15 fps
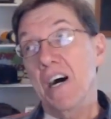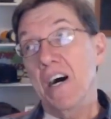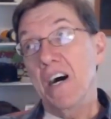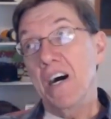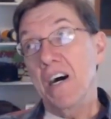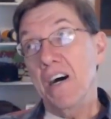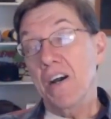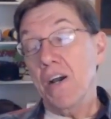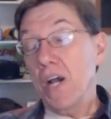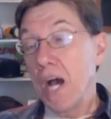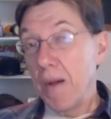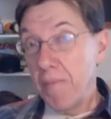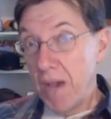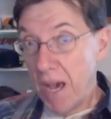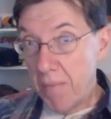
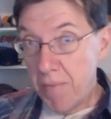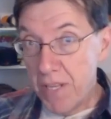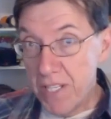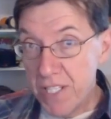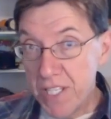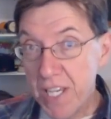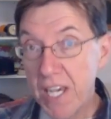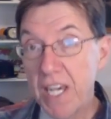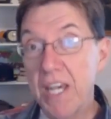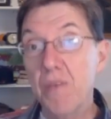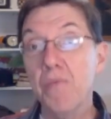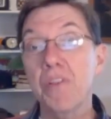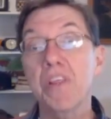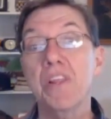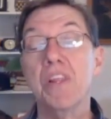I'm happy to say,
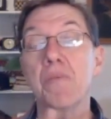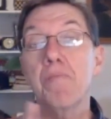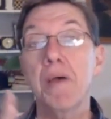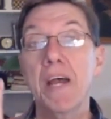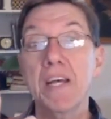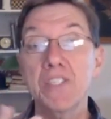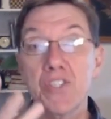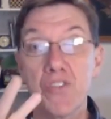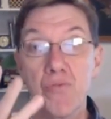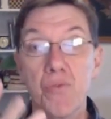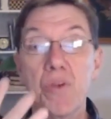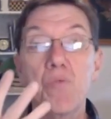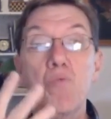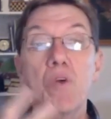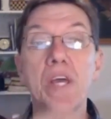within the past
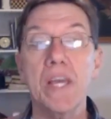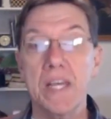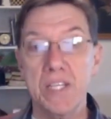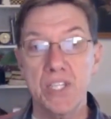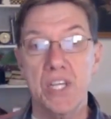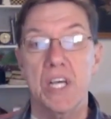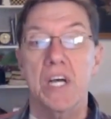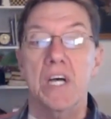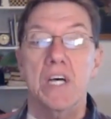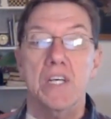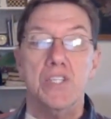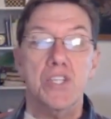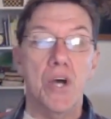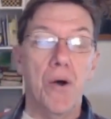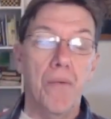3 weeks.
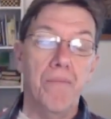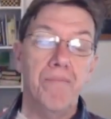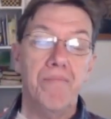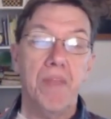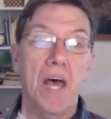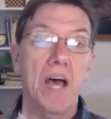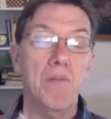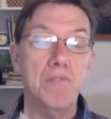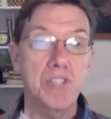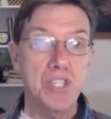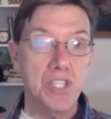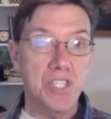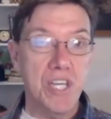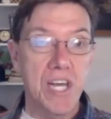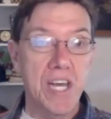So I would
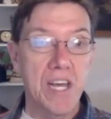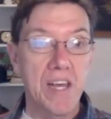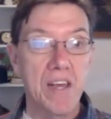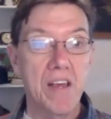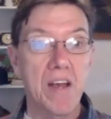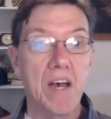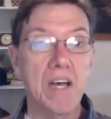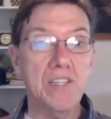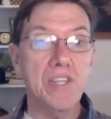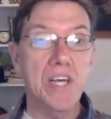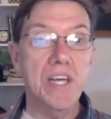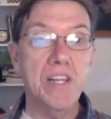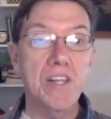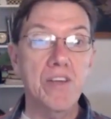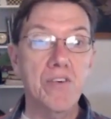just say
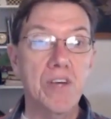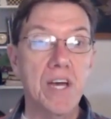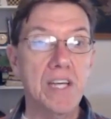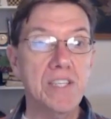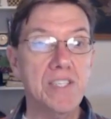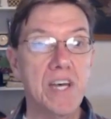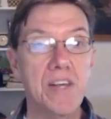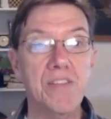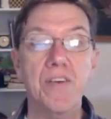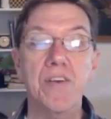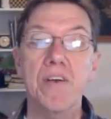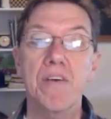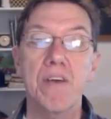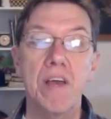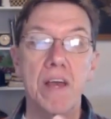to any of you guys out
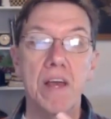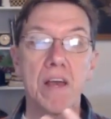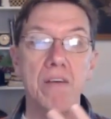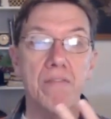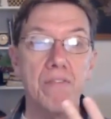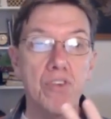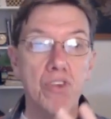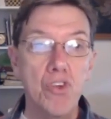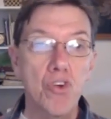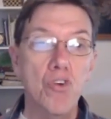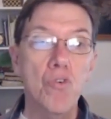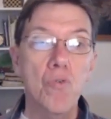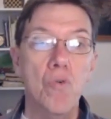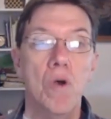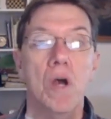there, if
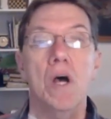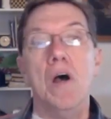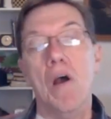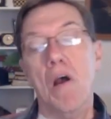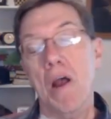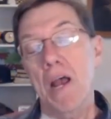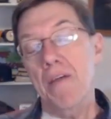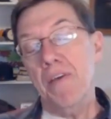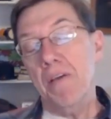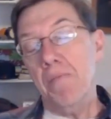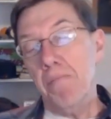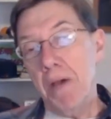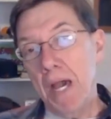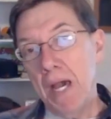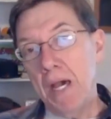you are
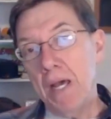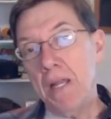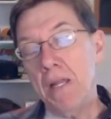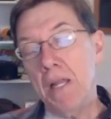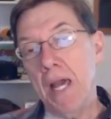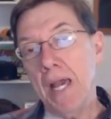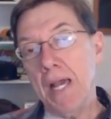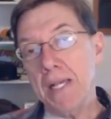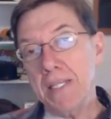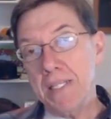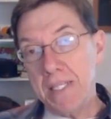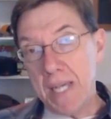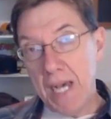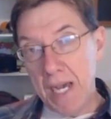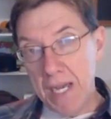having bad
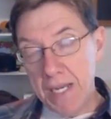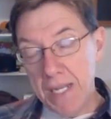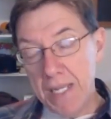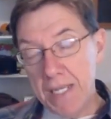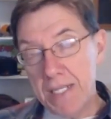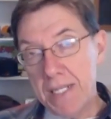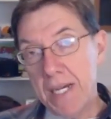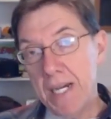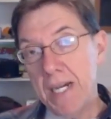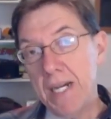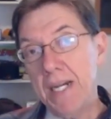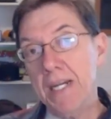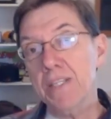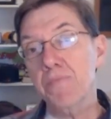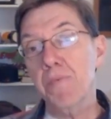anxiety
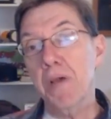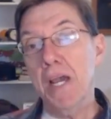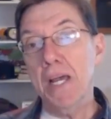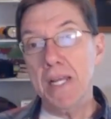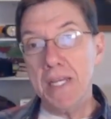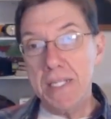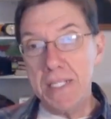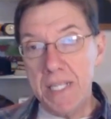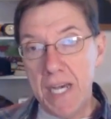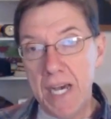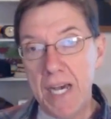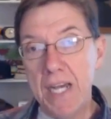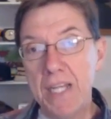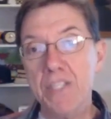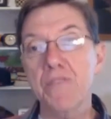attacks, panic
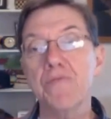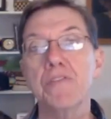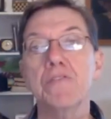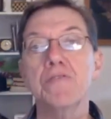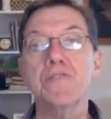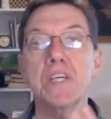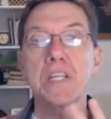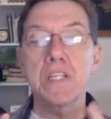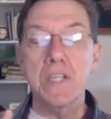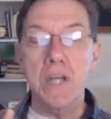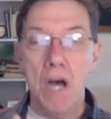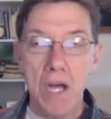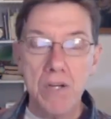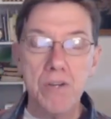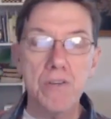attacks, if you've seen
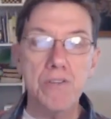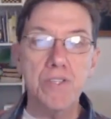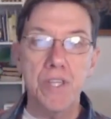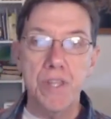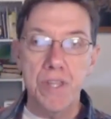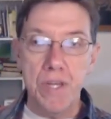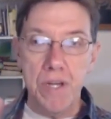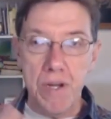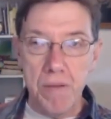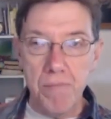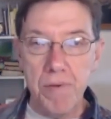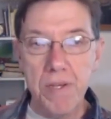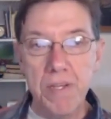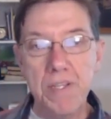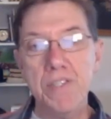doctors and
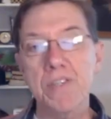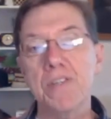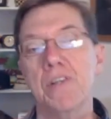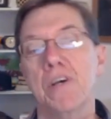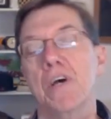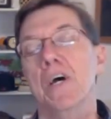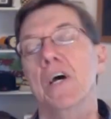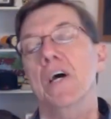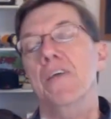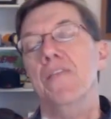therapists and